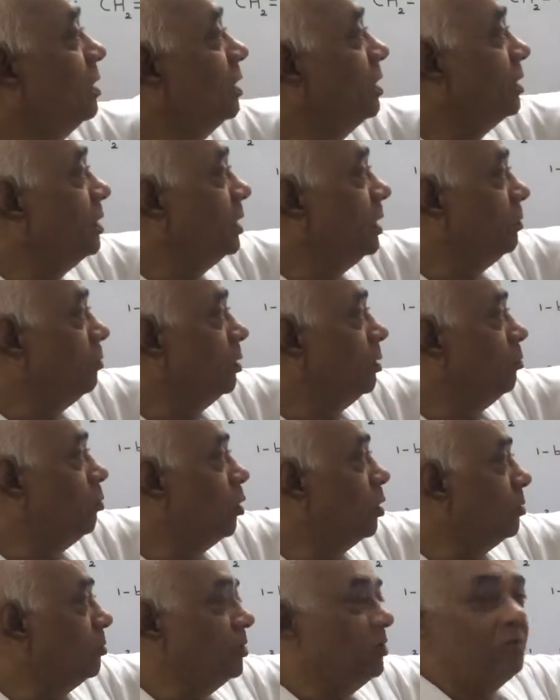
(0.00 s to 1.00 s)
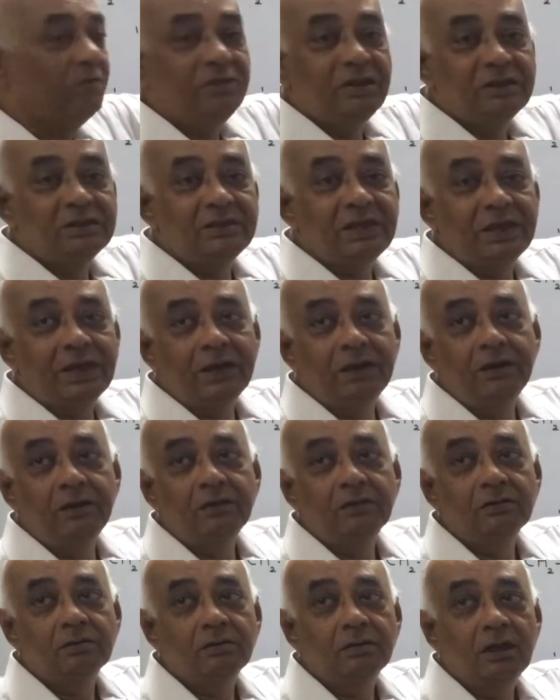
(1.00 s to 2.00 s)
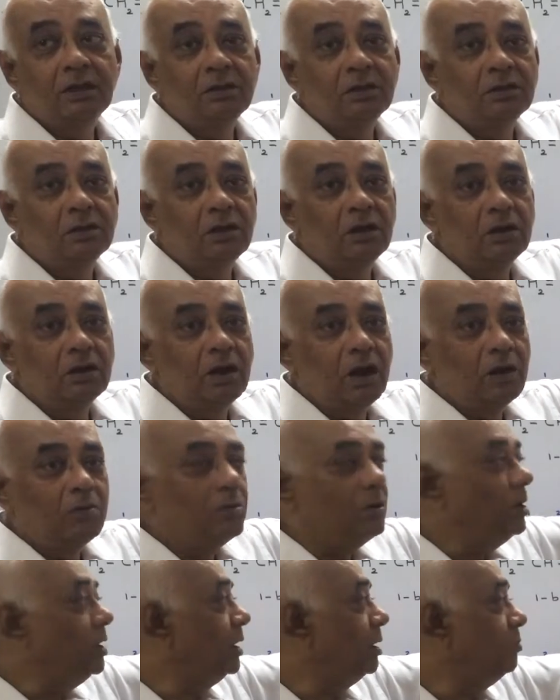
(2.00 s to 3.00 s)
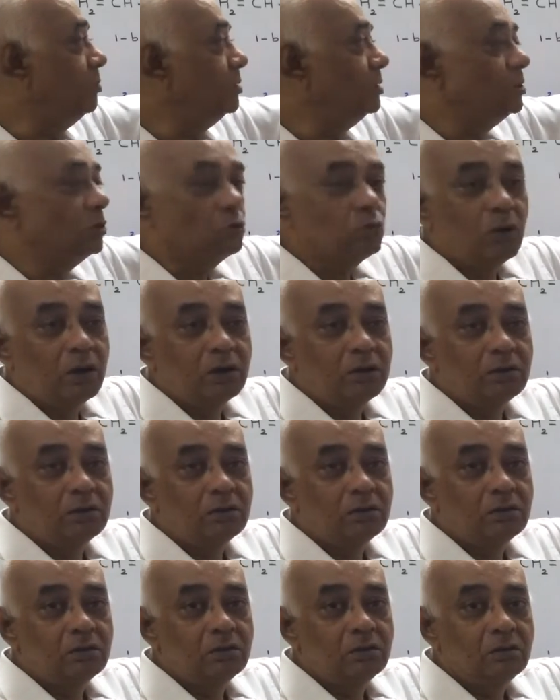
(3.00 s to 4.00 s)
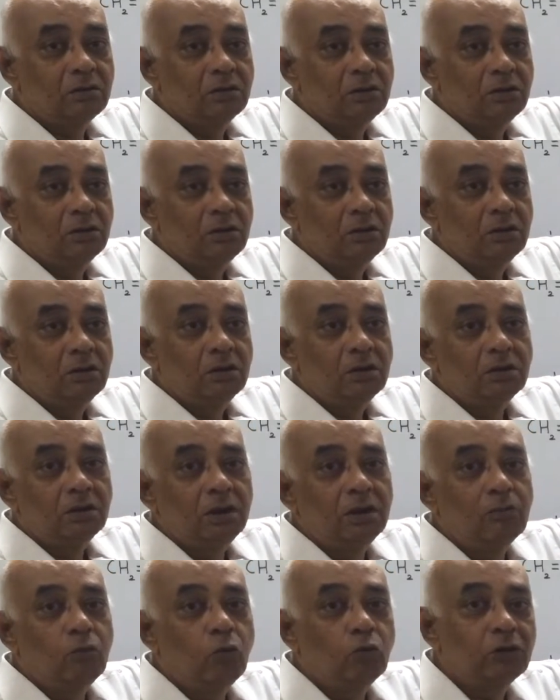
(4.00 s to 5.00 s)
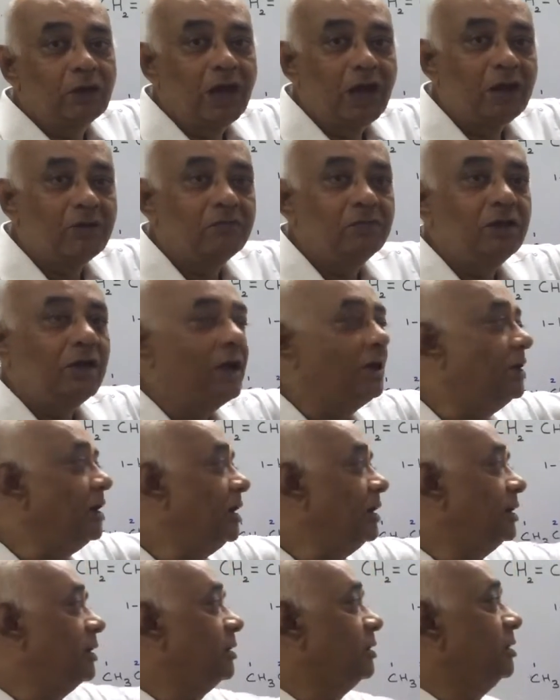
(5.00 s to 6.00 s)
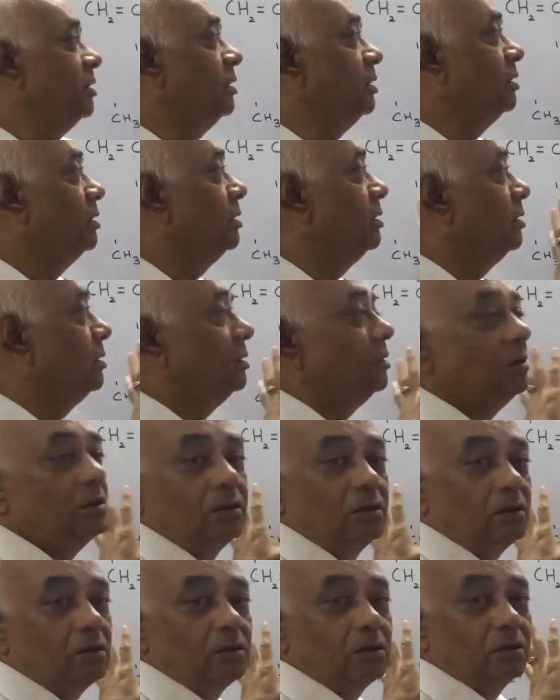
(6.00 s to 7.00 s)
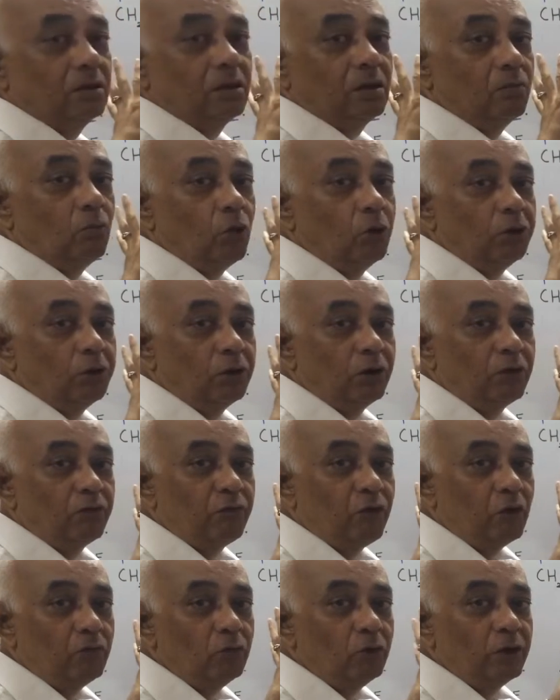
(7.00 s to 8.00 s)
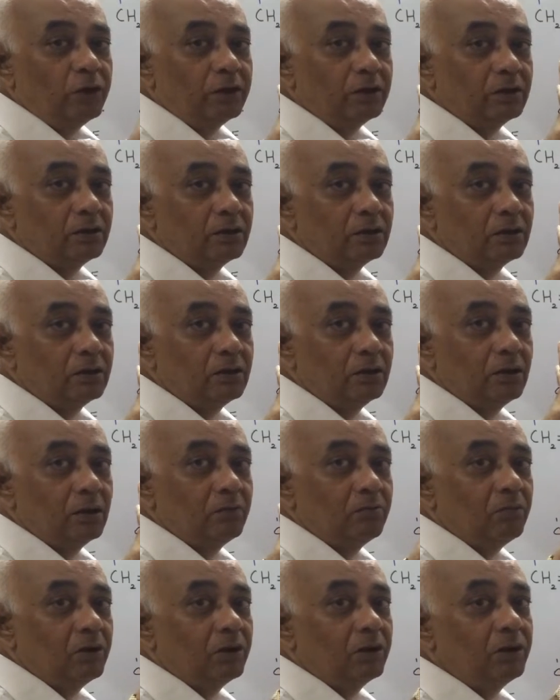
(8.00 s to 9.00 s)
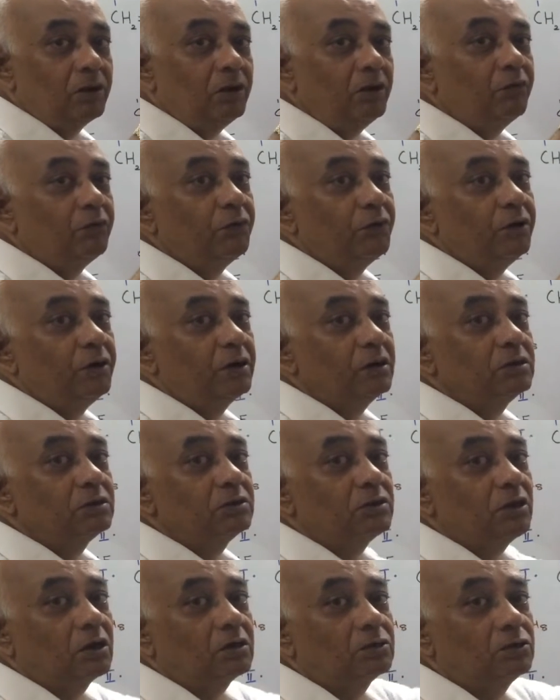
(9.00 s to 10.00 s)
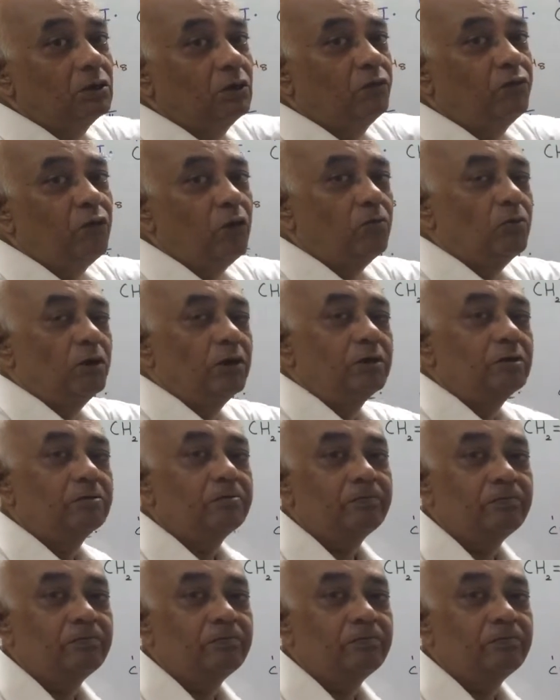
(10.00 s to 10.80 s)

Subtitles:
and a double bond between the second and the third carbon atom in this one. They both have the identical molecular formulae but different structural formulae.